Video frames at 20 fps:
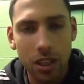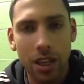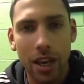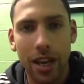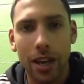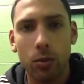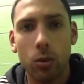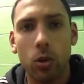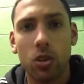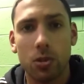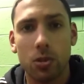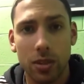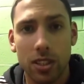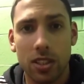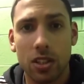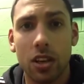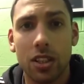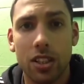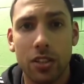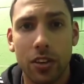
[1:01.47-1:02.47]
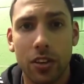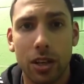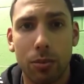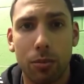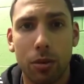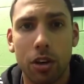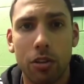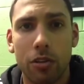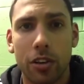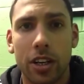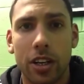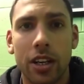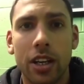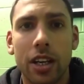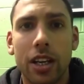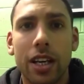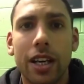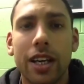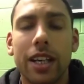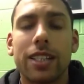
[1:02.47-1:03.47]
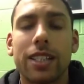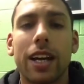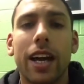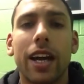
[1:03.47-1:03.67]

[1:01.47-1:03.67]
and what's been scientifically proven, is